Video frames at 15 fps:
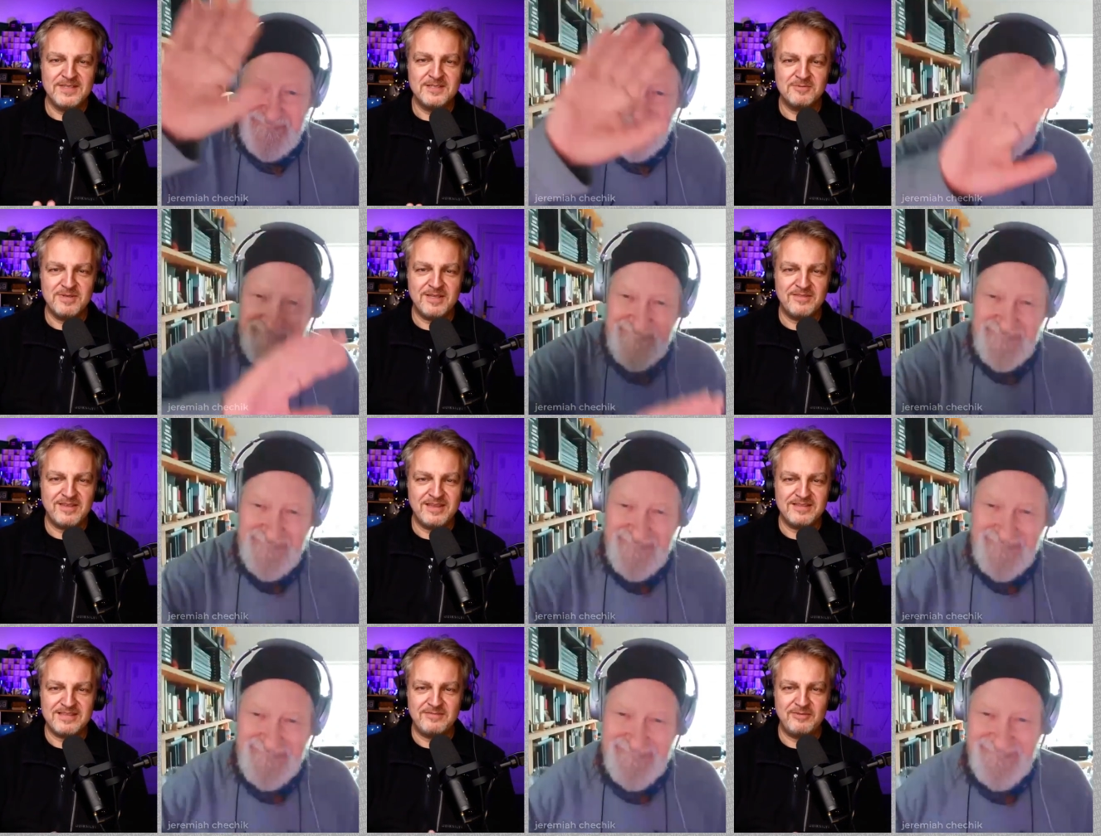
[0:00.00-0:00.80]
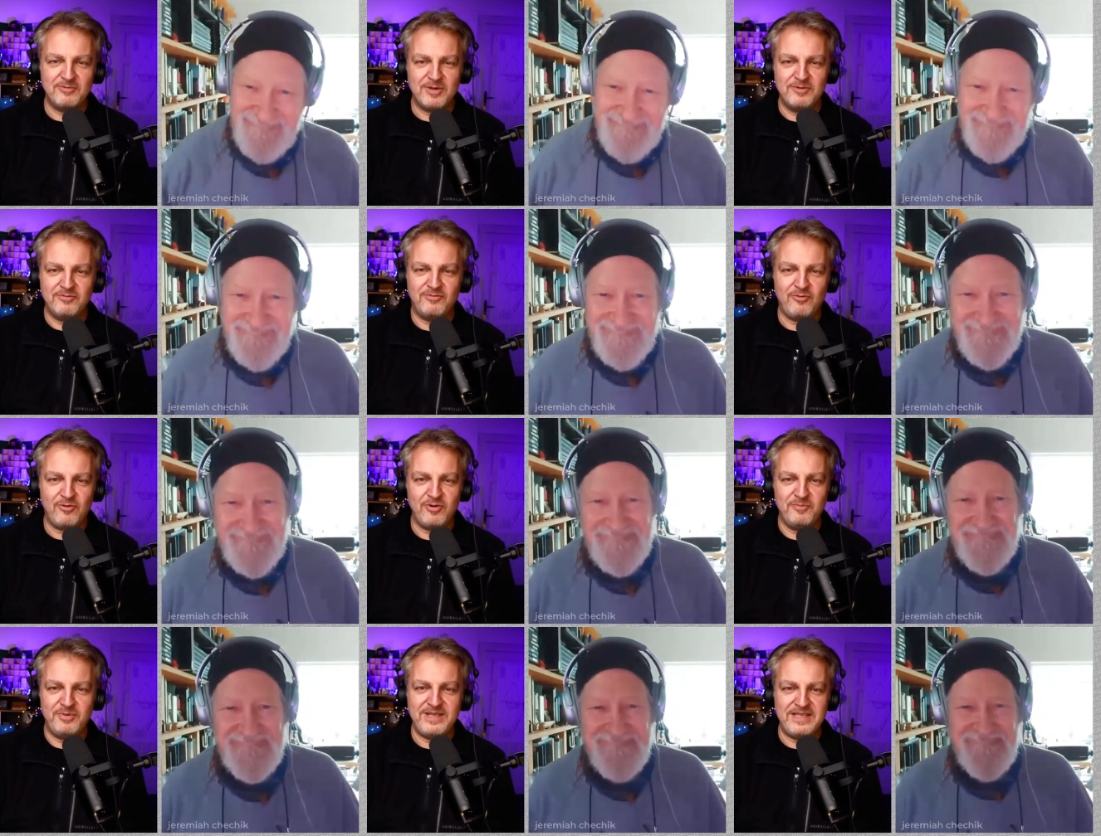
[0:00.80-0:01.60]
Speaker 1: this week. Thanks everyone
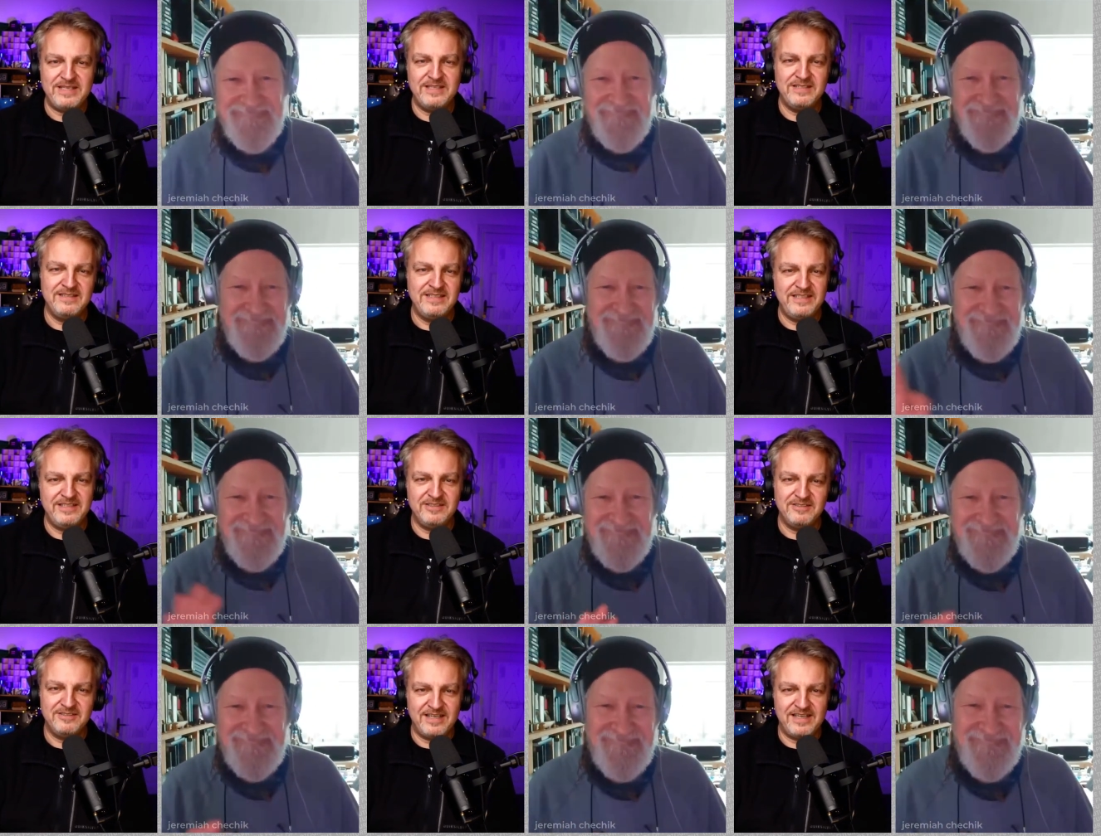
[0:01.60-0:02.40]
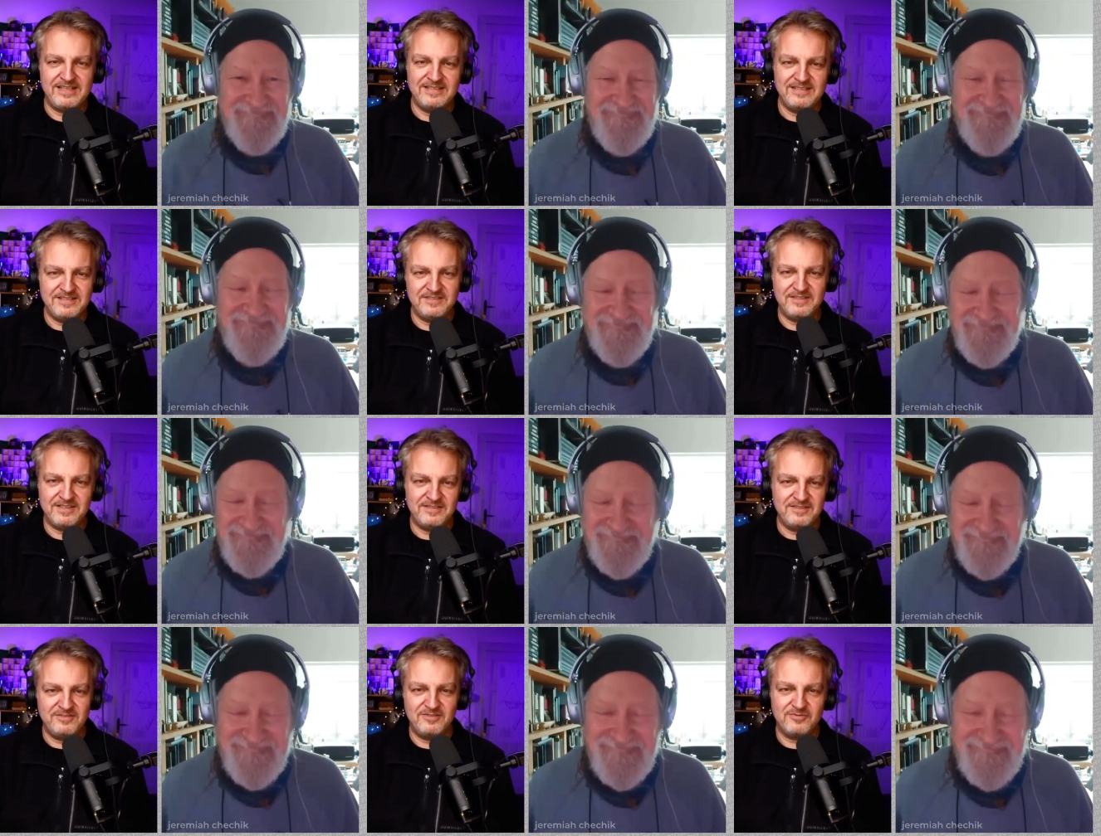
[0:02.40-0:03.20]
for being here, and you
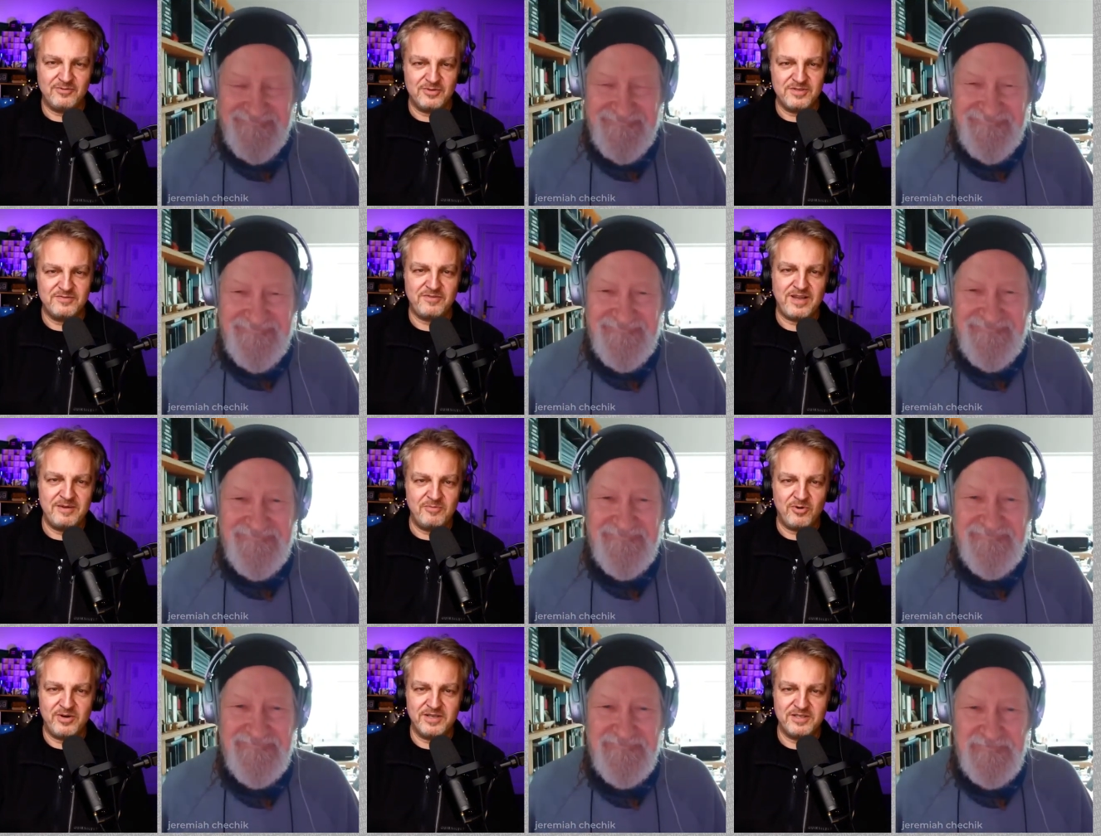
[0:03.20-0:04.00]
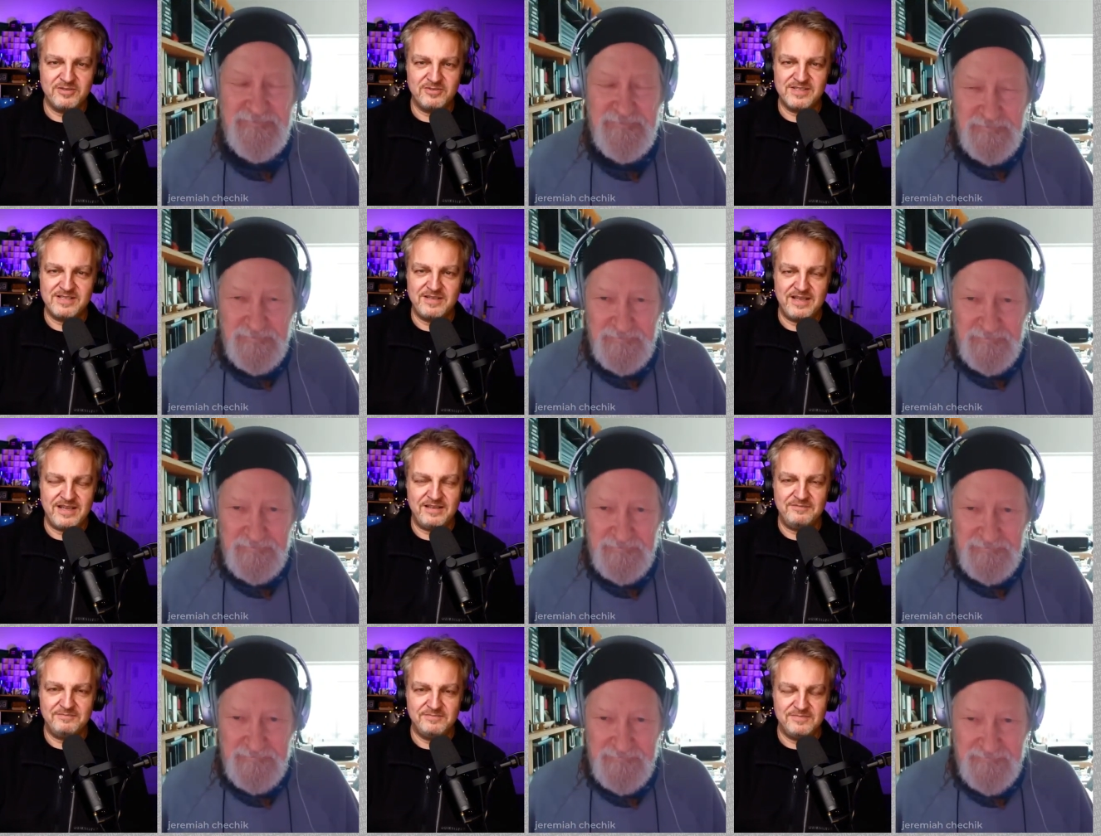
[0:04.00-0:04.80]
can of course find more at curiously
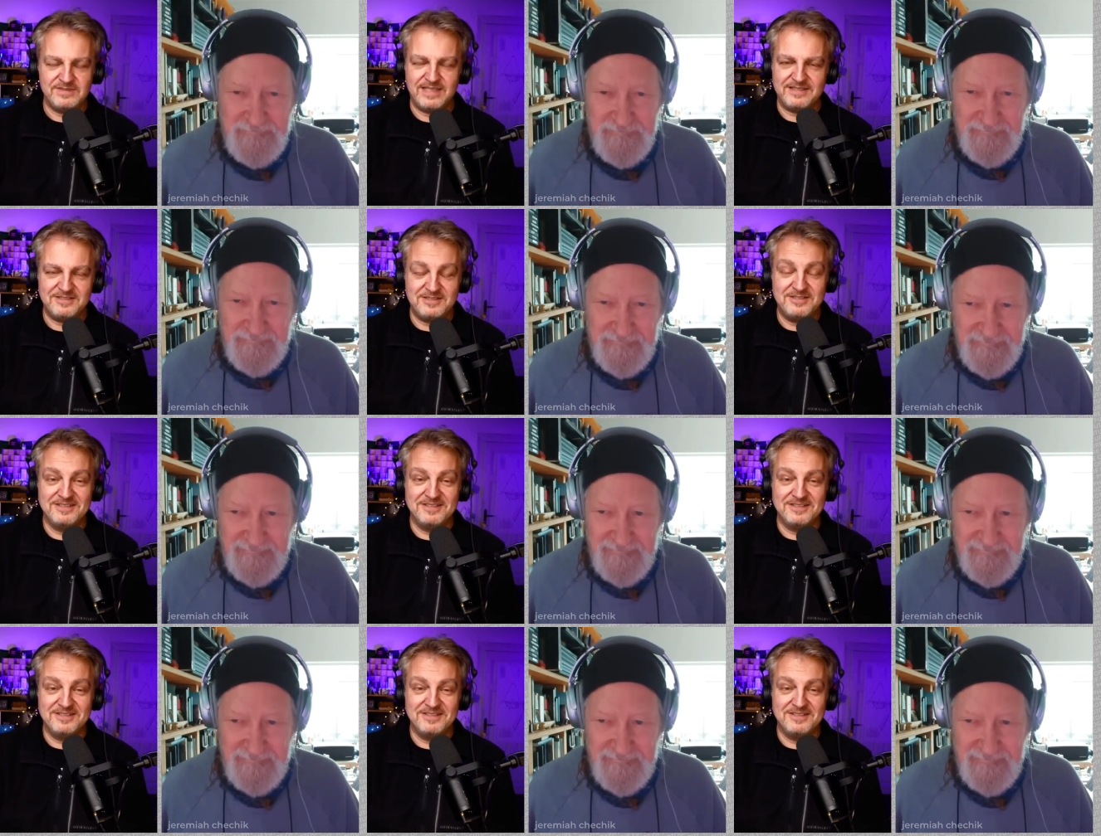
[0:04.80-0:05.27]
uh, at